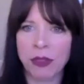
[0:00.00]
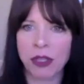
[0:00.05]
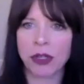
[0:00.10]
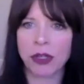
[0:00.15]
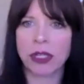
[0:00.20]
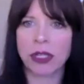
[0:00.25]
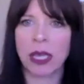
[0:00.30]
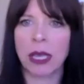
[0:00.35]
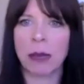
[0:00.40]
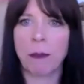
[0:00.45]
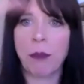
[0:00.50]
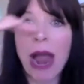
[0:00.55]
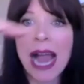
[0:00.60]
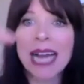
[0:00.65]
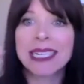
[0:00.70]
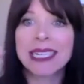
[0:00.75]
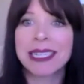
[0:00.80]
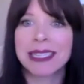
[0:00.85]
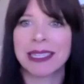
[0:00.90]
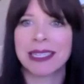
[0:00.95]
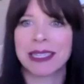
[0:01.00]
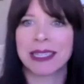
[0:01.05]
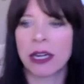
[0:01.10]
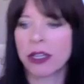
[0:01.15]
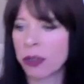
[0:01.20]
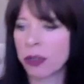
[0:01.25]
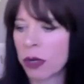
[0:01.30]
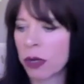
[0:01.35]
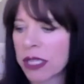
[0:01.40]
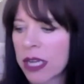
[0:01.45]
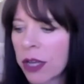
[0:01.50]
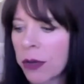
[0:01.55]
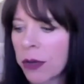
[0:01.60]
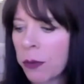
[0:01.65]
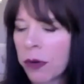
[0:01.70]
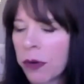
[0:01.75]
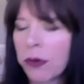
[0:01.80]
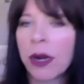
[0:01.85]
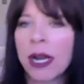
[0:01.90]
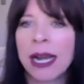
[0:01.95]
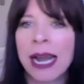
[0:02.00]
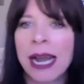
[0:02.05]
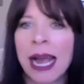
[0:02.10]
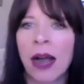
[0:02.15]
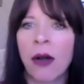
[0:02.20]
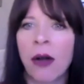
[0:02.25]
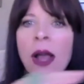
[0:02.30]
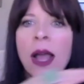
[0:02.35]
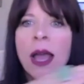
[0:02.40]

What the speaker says: There's like practices that I'll do. I'll tell you one right now.